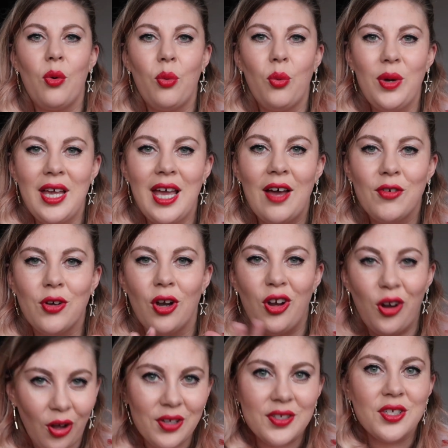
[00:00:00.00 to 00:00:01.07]
We have got
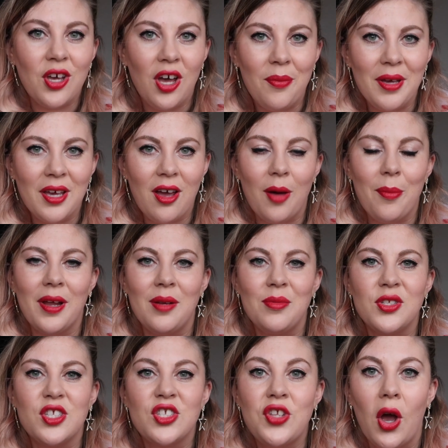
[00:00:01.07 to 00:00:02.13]
lots coming up and I'm
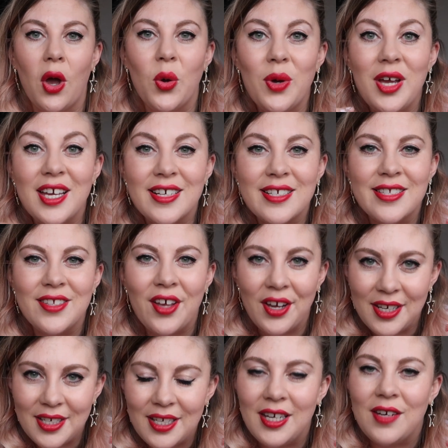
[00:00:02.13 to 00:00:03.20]
so
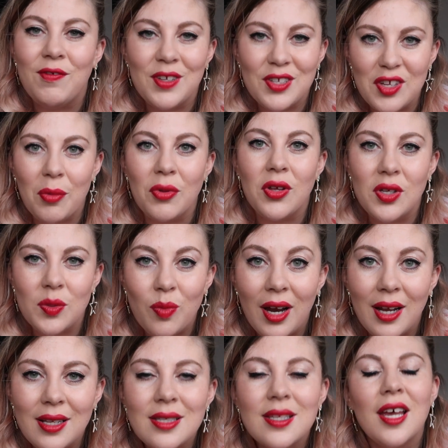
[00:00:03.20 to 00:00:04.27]
excited for some of those
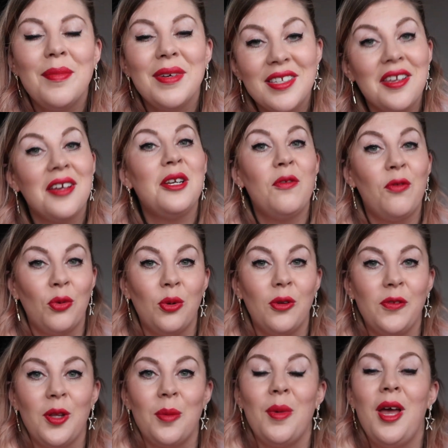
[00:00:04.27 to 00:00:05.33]
brands. I'm excited for all
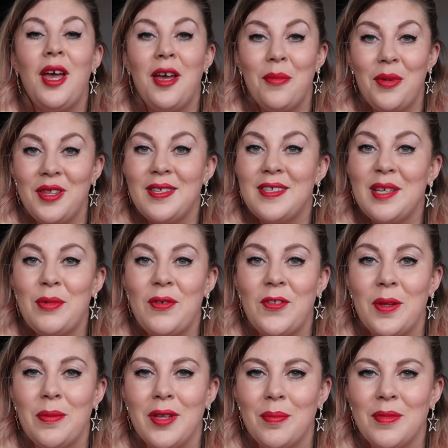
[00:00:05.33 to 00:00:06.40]
of them, but there's some of
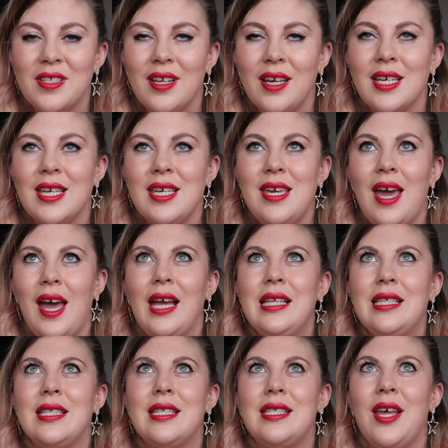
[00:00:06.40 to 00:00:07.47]
them I'm just like,
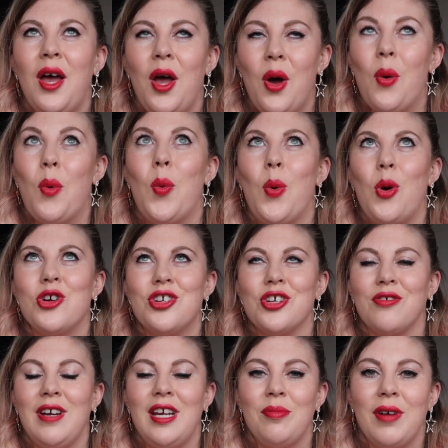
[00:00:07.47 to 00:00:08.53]
yes, what a
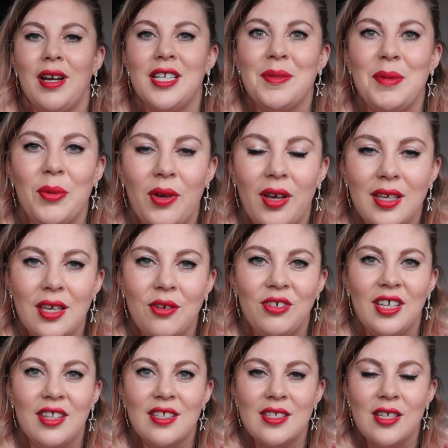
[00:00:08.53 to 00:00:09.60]
great brand to be working
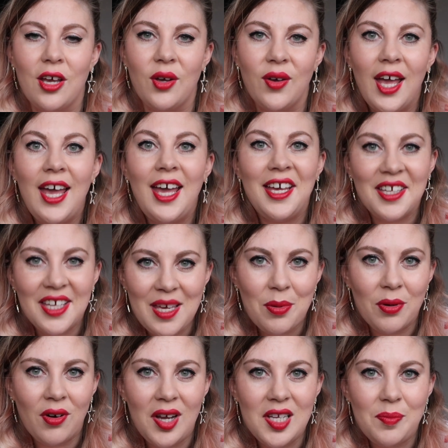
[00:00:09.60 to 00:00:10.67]
with. So
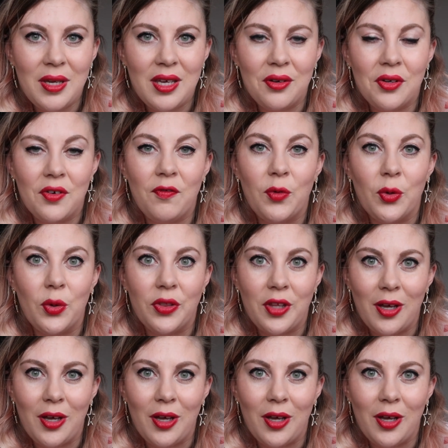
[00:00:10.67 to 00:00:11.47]
keep your eyes peeled for